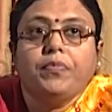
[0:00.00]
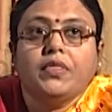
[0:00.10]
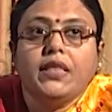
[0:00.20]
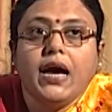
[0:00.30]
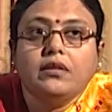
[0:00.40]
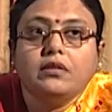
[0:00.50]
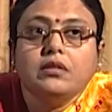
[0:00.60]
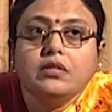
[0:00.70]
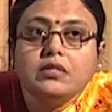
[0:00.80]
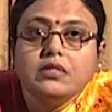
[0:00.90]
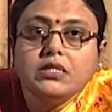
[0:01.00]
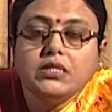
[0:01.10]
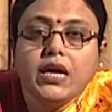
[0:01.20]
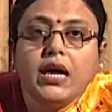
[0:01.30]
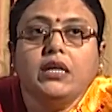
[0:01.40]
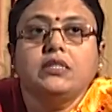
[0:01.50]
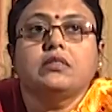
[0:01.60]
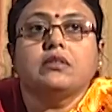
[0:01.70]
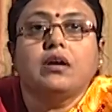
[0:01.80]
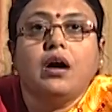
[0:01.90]
that
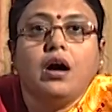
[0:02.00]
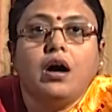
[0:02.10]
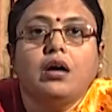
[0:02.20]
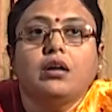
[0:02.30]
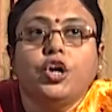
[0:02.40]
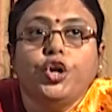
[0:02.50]
states are